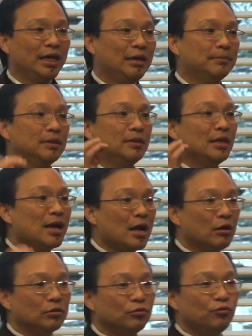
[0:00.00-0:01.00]
able
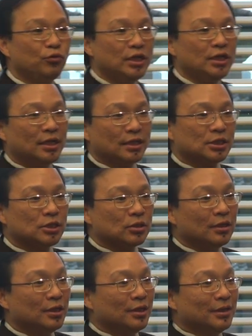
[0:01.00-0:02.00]
now to read that
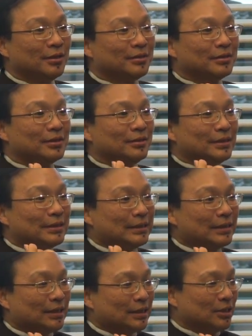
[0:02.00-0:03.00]

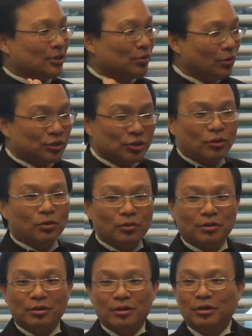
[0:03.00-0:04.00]
source
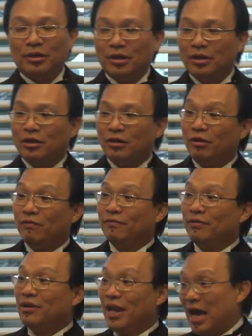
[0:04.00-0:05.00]
code of
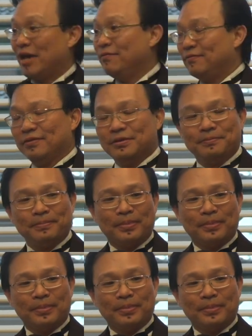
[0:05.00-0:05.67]
life.